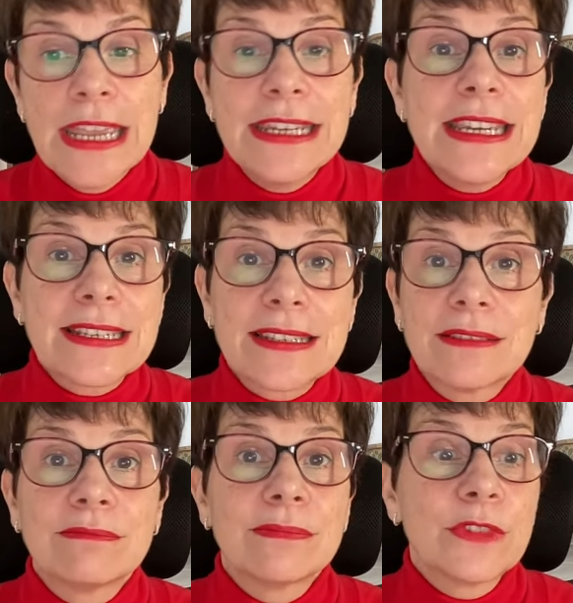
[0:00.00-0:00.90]
Yes,
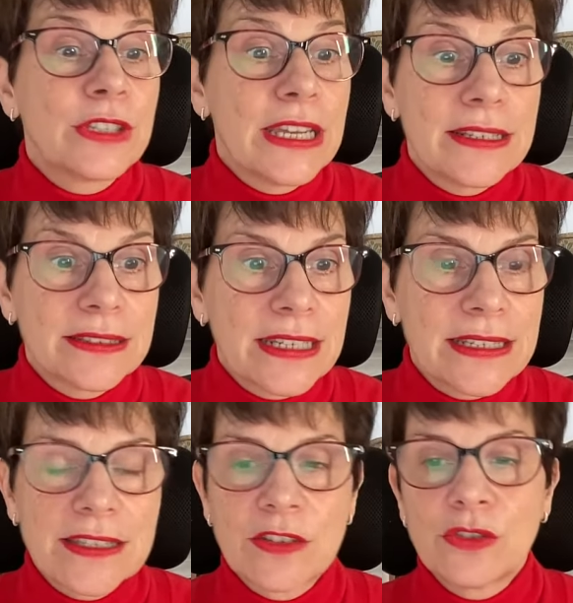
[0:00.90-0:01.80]
again,
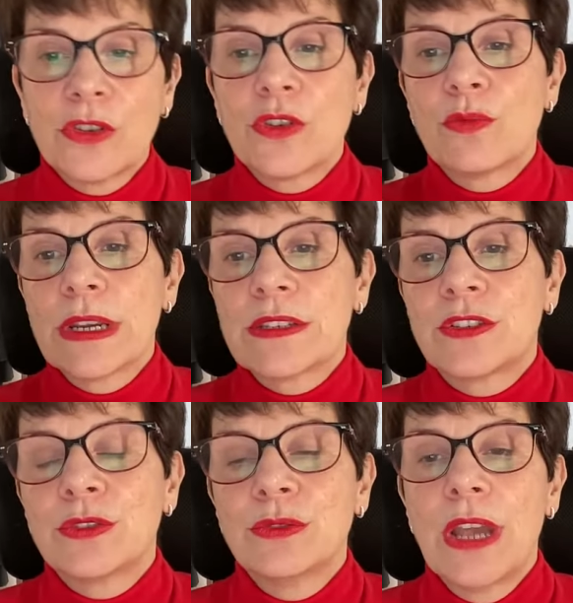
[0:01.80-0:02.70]
that's another way
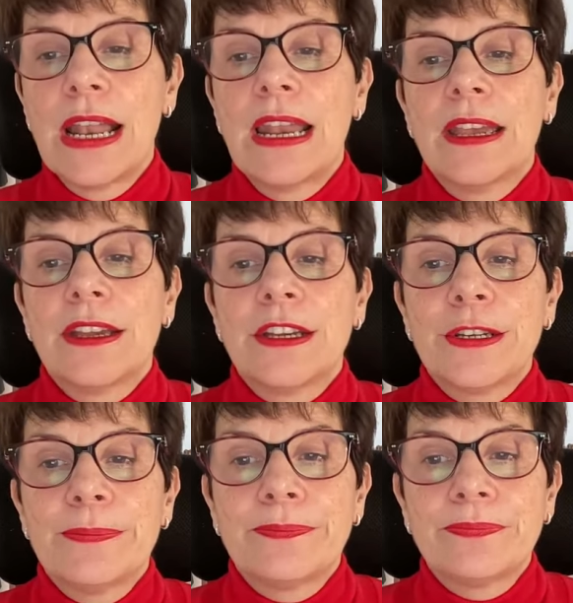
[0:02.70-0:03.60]
to
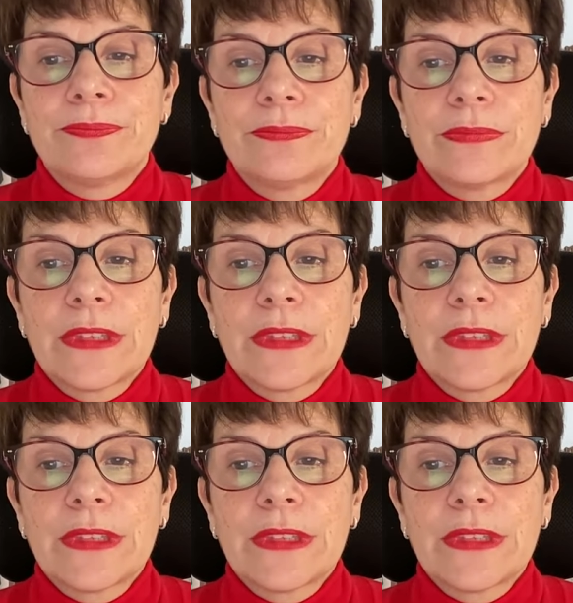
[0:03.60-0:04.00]
um,